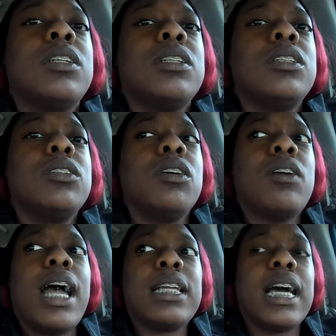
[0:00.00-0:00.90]
you gonna
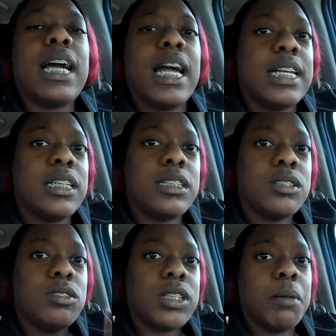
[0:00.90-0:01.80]
act like I didn't
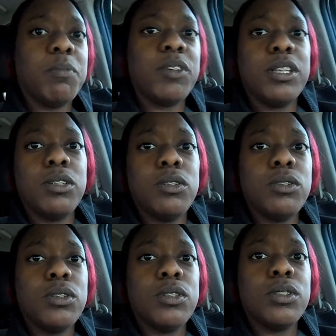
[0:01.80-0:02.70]
do something for you?
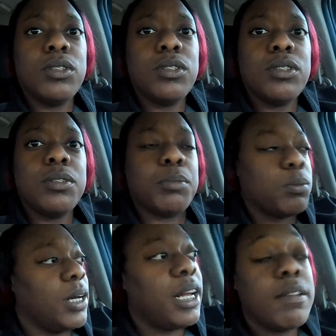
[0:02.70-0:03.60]
But
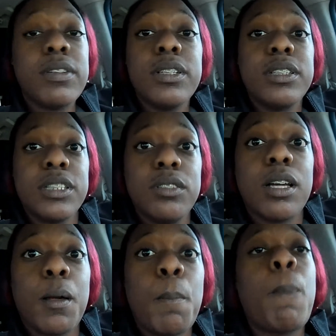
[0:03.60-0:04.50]
whatever, you
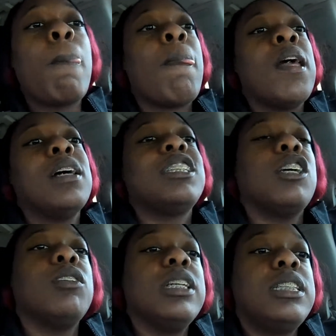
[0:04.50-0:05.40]
know. So
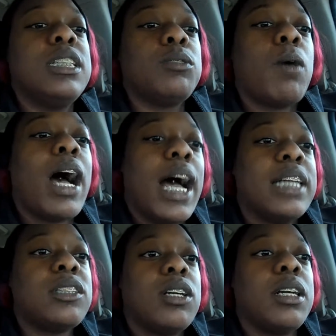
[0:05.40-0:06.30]
this is why I
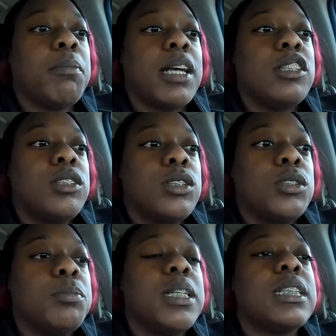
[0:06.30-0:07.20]
started my
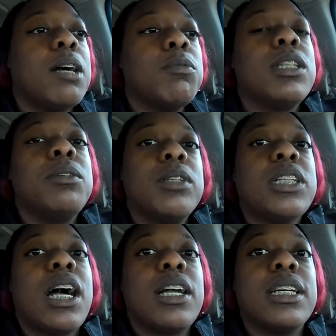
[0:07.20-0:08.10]
YouTube, because I really want
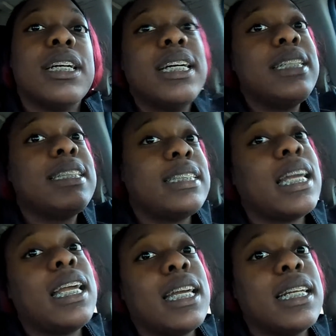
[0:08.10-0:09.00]
y'all to
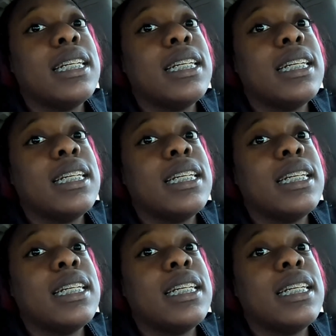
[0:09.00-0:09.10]
understand